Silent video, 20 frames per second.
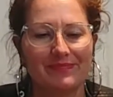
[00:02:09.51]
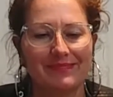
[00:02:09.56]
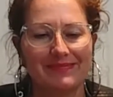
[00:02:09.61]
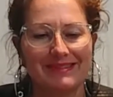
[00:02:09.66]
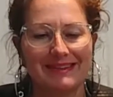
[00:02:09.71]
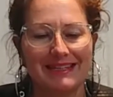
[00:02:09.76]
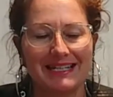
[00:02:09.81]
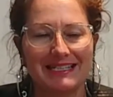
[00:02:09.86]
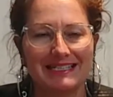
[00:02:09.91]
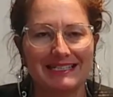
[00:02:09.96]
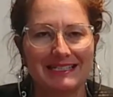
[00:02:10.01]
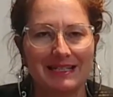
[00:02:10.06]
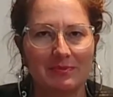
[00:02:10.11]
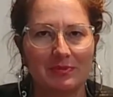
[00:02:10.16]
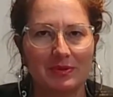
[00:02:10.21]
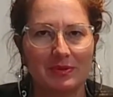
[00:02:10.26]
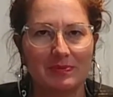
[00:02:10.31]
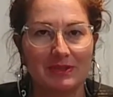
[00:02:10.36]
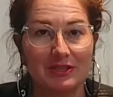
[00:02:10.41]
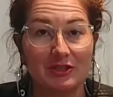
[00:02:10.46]
Next up would
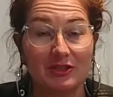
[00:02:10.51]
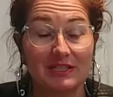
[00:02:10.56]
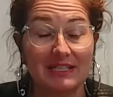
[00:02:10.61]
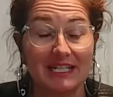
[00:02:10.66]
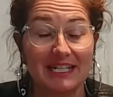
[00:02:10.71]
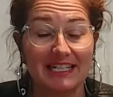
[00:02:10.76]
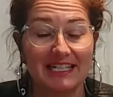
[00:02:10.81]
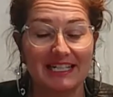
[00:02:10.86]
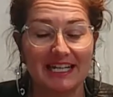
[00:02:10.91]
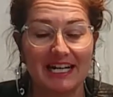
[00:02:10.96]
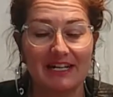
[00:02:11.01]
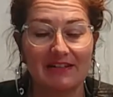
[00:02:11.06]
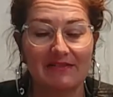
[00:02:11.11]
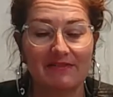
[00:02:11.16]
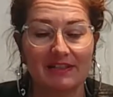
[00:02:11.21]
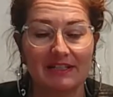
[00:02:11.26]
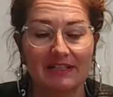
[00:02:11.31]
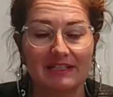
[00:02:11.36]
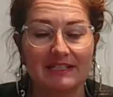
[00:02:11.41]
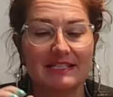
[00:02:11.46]
be to take it out of
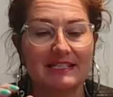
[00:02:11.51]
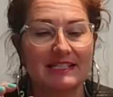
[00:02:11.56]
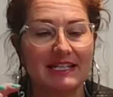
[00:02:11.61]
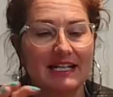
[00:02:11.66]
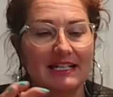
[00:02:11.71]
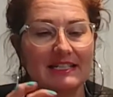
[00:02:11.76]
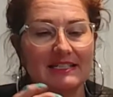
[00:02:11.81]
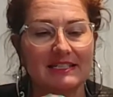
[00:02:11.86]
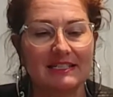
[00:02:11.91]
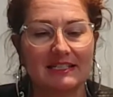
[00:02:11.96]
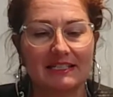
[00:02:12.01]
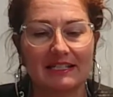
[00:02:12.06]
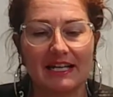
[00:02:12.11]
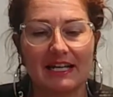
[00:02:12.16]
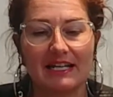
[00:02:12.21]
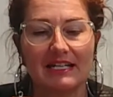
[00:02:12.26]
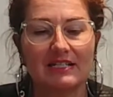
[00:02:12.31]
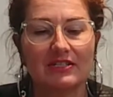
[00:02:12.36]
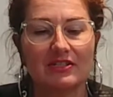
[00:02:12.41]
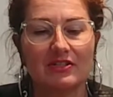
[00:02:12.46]
the skeleton
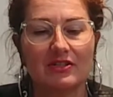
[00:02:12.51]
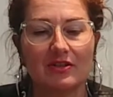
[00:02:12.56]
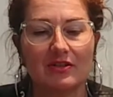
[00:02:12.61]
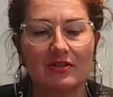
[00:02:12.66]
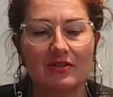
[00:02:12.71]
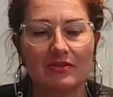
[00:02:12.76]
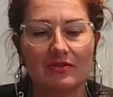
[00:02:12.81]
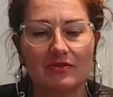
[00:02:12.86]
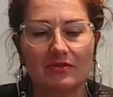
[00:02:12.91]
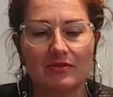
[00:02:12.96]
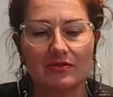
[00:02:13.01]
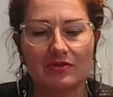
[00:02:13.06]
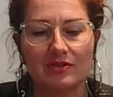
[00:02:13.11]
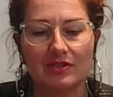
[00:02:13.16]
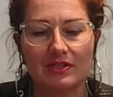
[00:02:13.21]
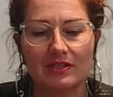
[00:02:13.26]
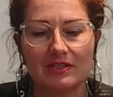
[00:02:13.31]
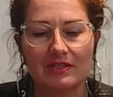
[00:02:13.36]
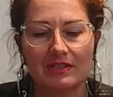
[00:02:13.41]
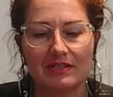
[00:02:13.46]
case. So you
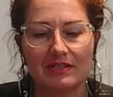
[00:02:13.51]
just